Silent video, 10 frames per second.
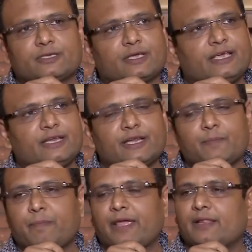he didn't
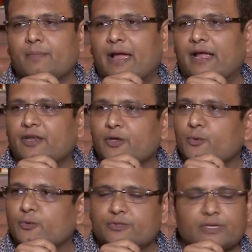pay the bank
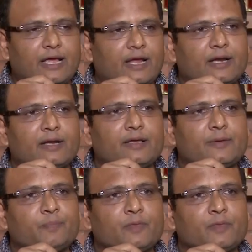dues, and